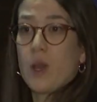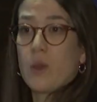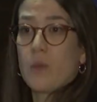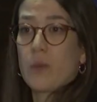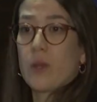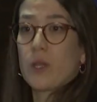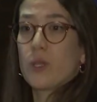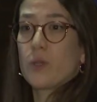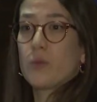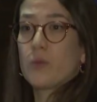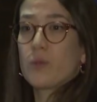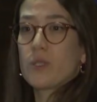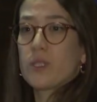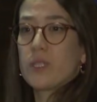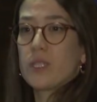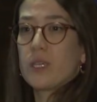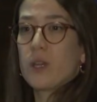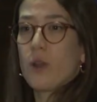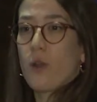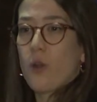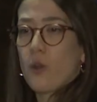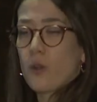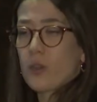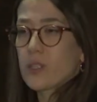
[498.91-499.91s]
where you would see
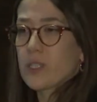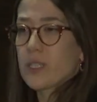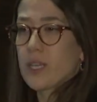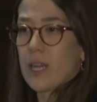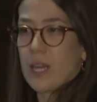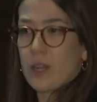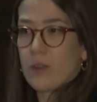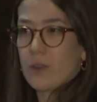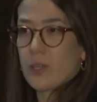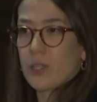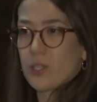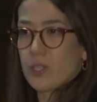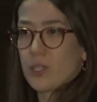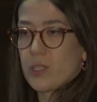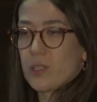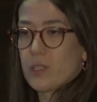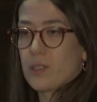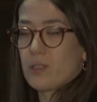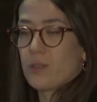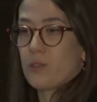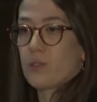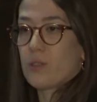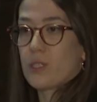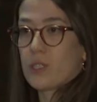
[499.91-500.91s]
horse
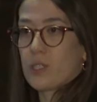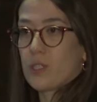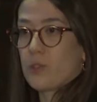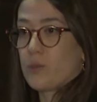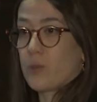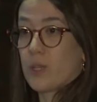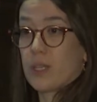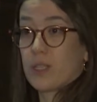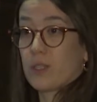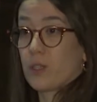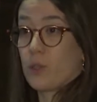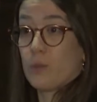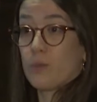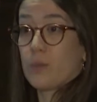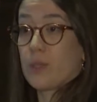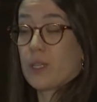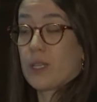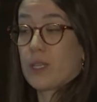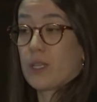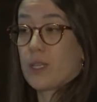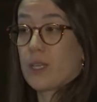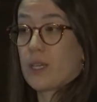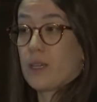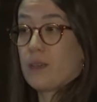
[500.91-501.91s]
carriages on the street
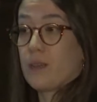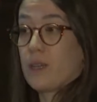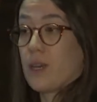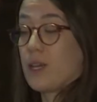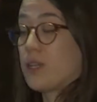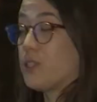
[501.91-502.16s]
completely.